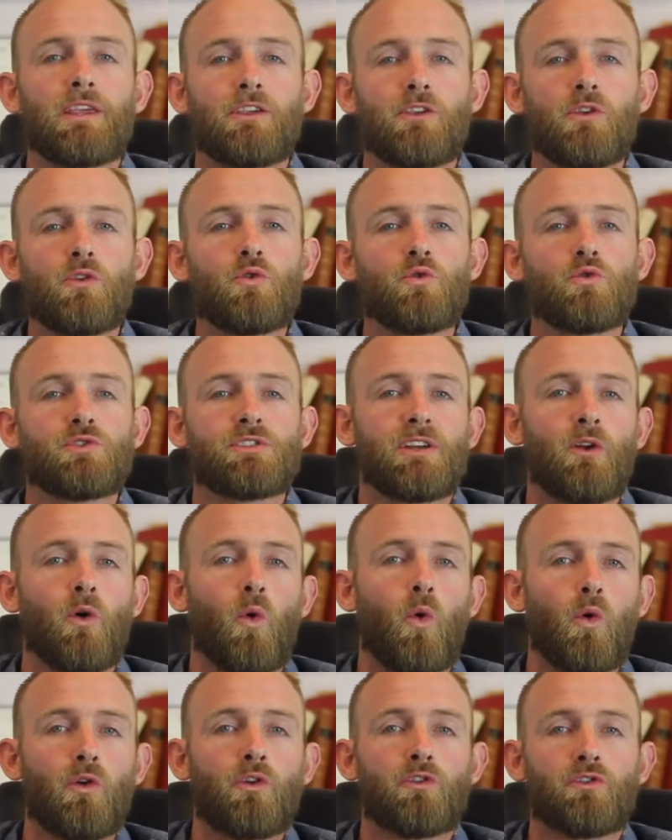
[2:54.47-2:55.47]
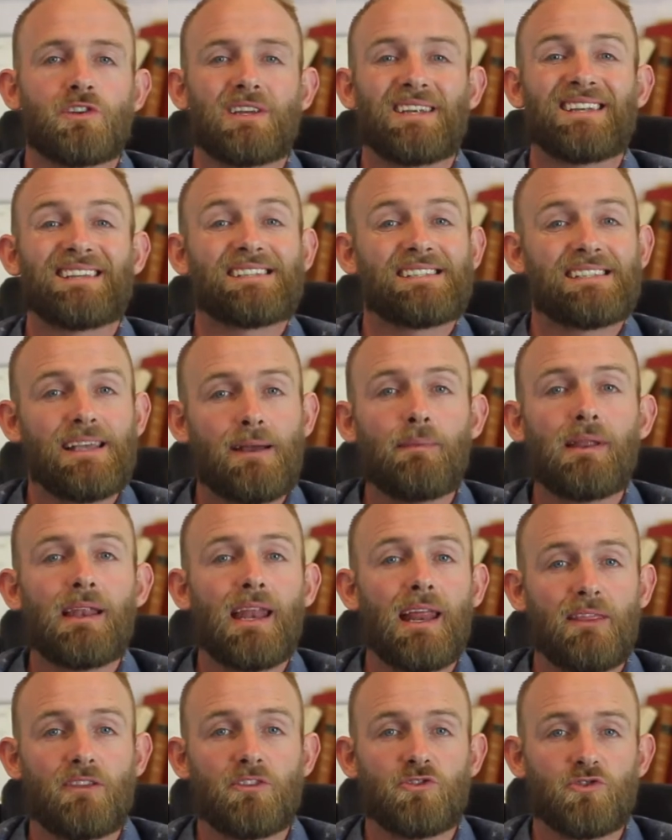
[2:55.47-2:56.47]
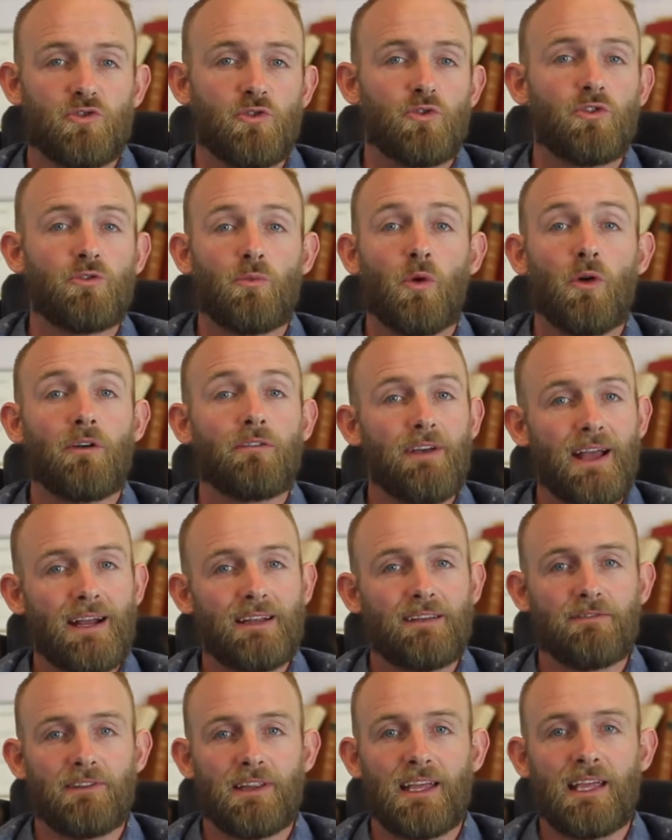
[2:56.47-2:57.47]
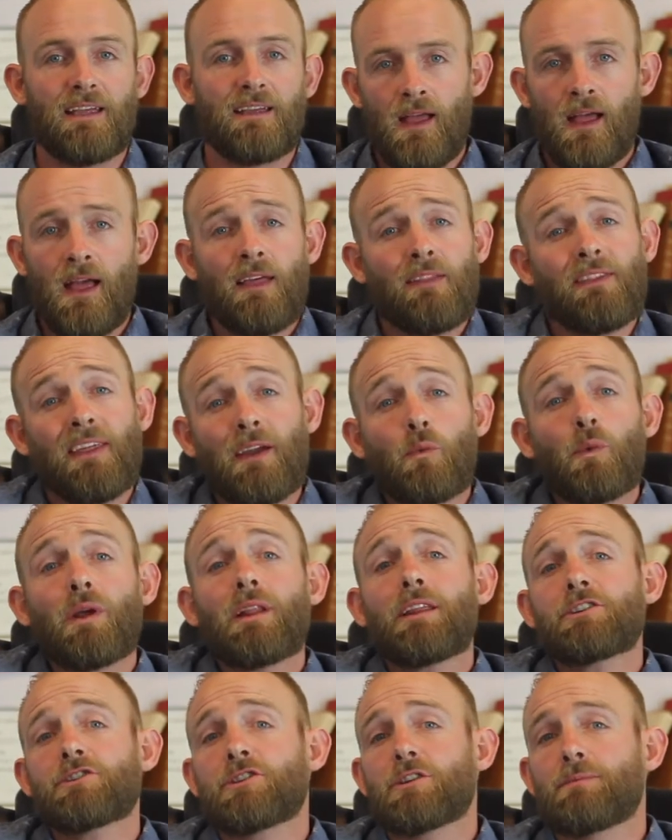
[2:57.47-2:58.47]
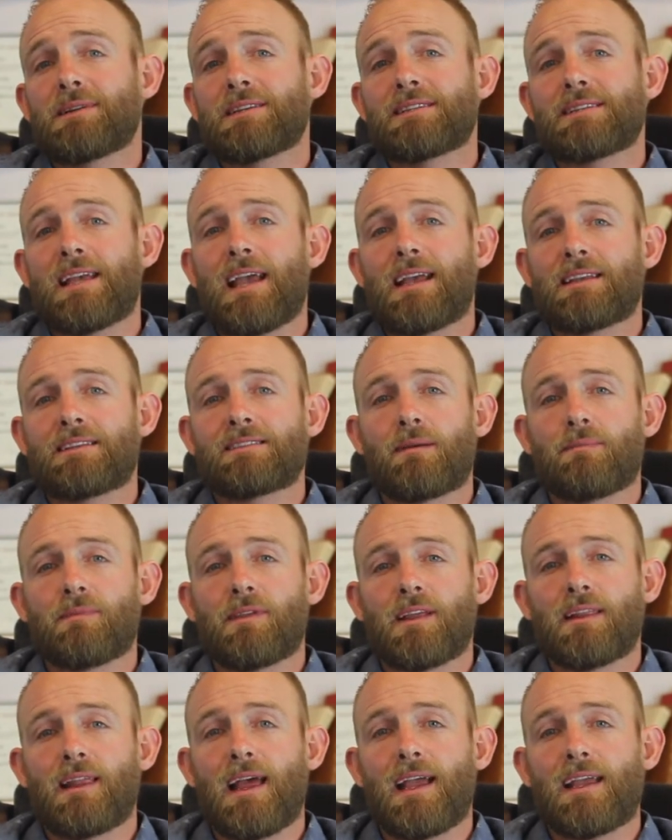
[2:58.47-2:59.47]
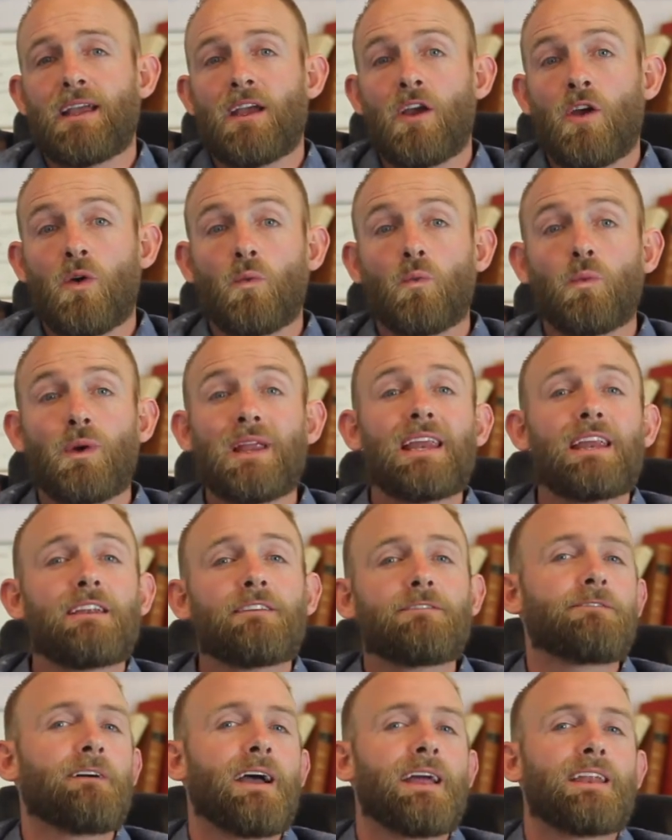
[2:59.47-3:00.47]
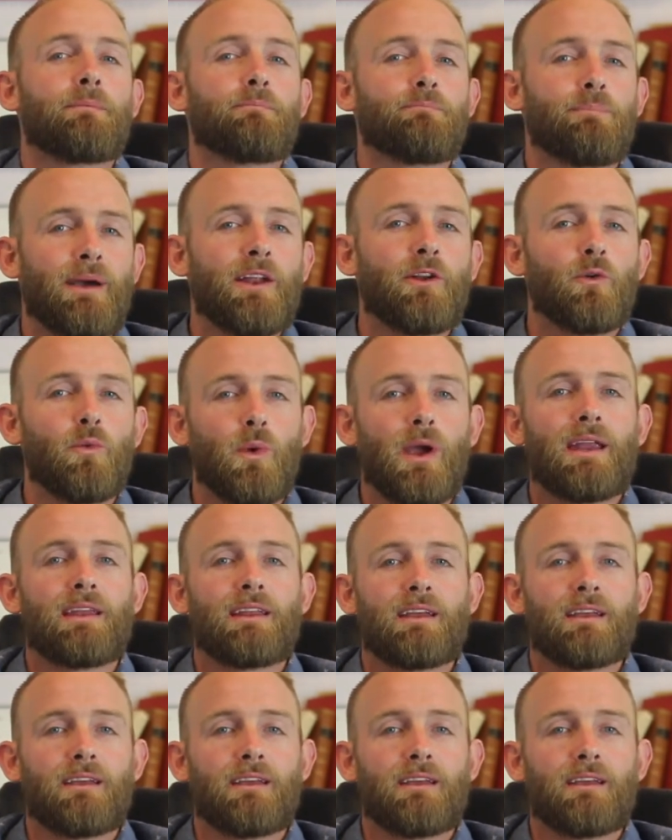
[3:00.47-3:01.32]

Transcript: use in order to disseminate the truth more effectively. They really should be saying something like, we need to find a better way to